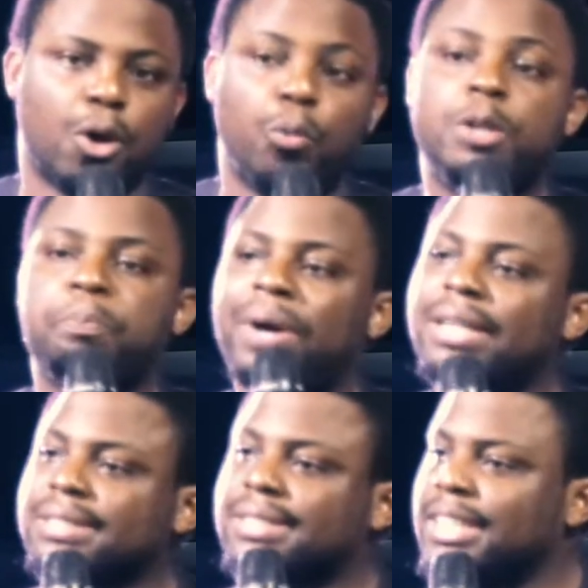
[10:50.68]
With
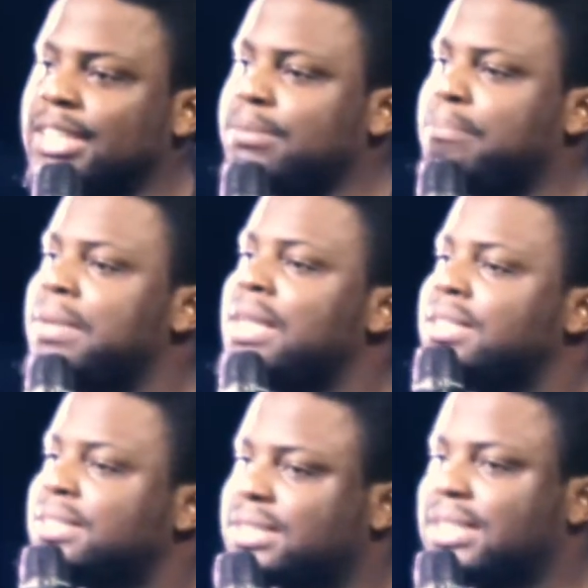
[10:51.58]
passing
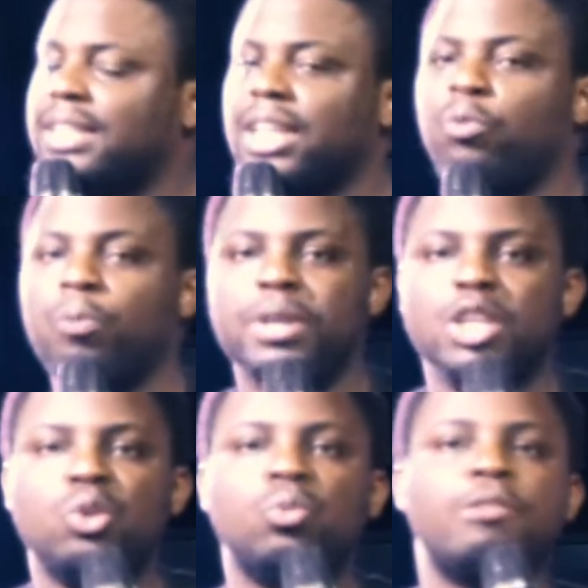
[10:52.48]
means that there will be
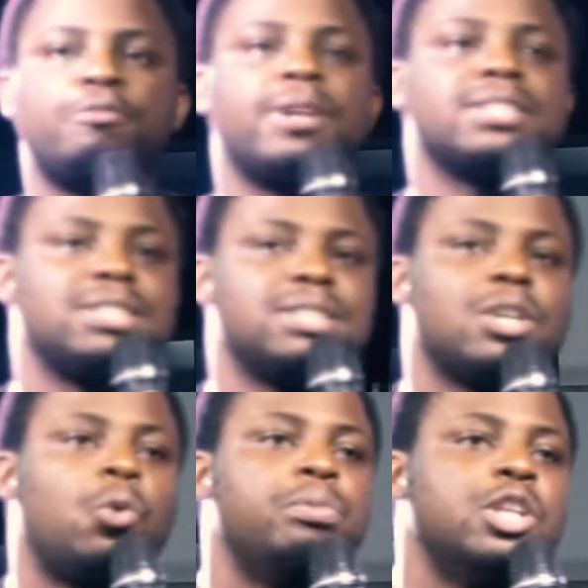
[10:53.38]
new emphasis,
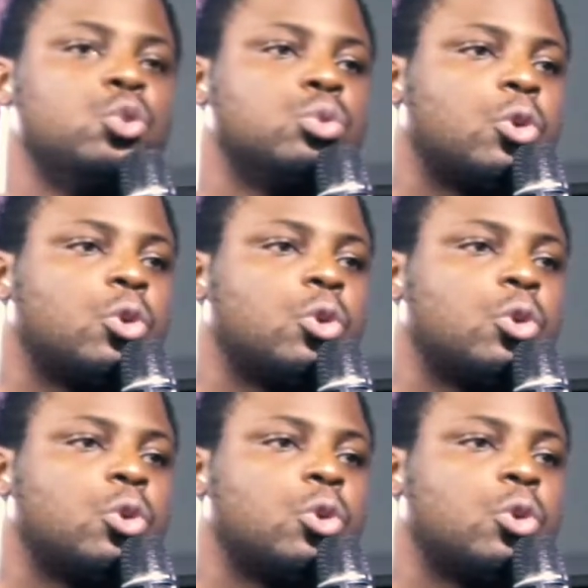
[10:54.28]
there will be new